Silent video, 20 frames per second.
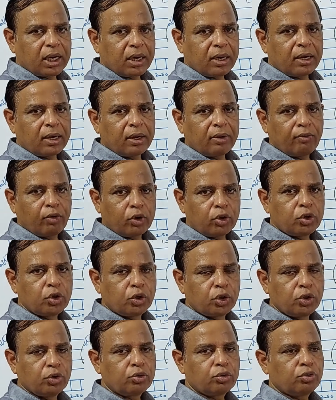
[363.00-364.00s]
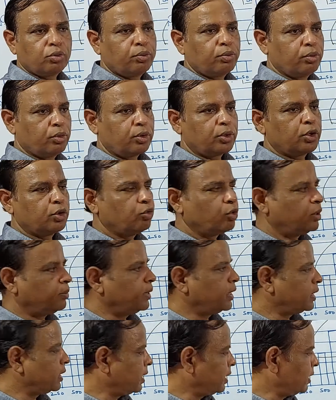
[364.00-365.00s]
I want to give a
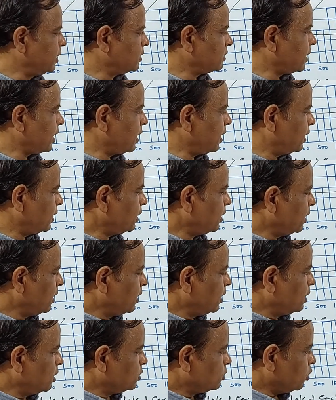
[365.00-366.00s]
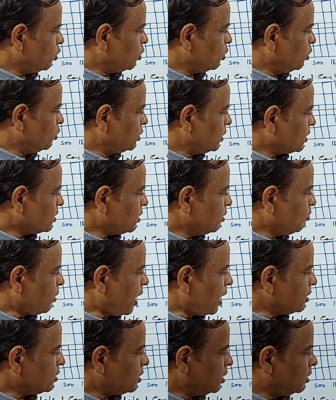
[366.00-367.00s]
better understanding. So you just
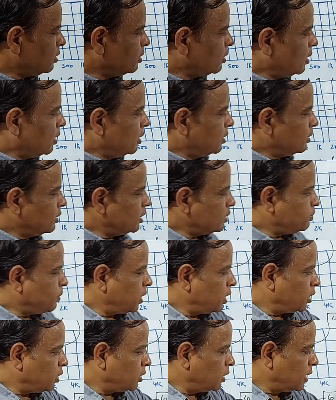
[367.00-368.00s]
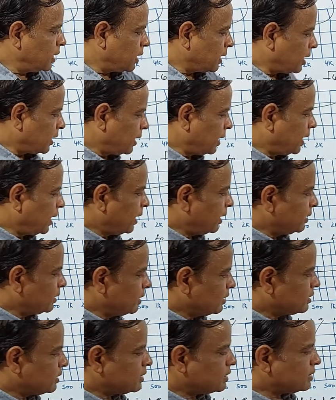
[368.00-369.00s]
imagine this particular lane,
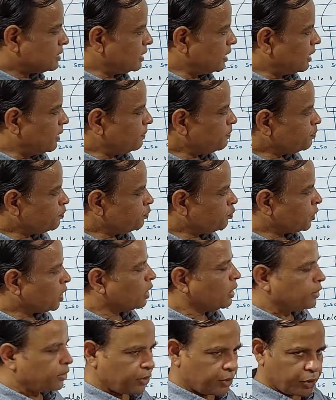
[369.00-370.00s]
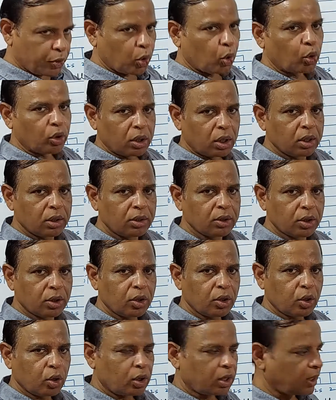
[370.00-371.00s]
this is the road.
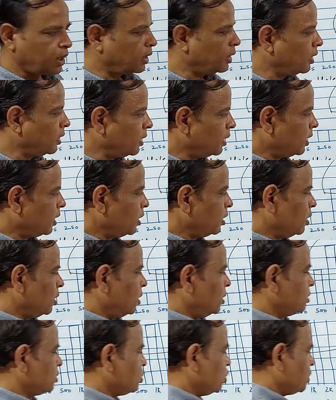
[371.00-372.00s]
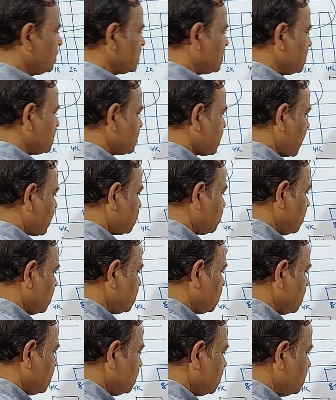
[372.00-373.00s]
Okay. So this is actually
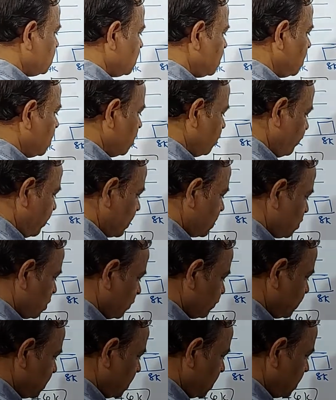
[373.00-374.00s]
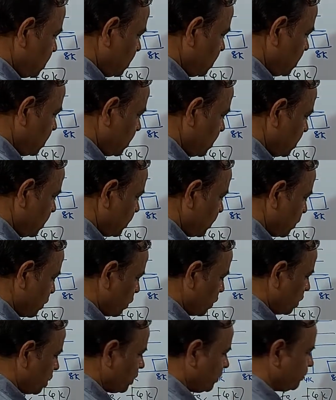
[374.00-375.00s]
the width of the
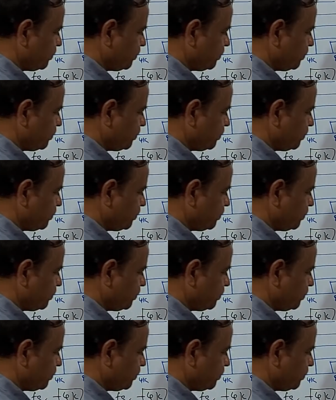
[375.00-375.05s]
road.